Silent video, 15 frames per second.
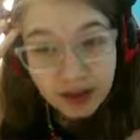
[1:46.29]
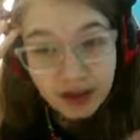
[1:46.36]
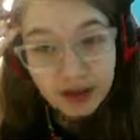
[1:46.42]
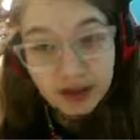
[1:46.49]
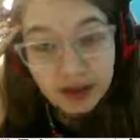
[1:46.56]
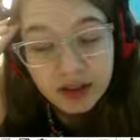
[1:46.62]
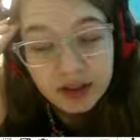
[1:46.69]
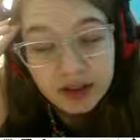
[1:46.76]

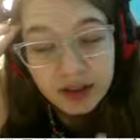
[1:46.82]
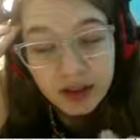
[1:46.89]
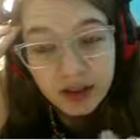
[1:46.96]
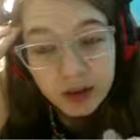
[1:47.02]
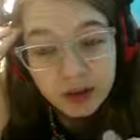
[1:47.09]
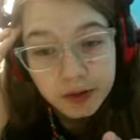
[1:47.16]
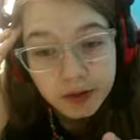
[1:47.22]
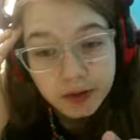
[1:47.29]
So,
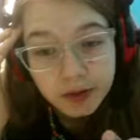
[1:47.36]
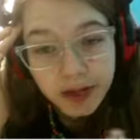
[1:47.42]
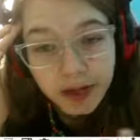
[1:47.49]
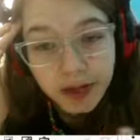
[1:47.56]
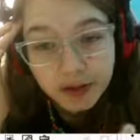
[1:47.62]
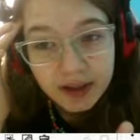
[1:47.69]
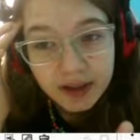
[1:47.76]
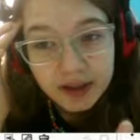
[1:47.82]

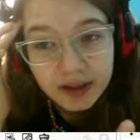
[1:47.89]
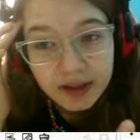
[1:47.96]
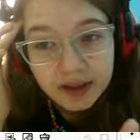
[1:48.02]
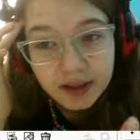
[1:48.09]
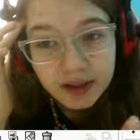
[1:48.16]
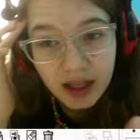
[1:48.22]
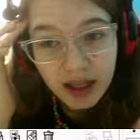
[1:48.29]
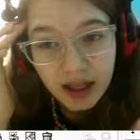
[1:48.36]
anyways,
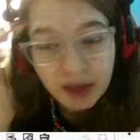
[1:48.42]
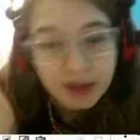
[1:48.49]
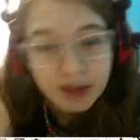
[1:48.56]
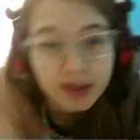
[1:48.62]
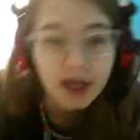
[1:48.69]
I'm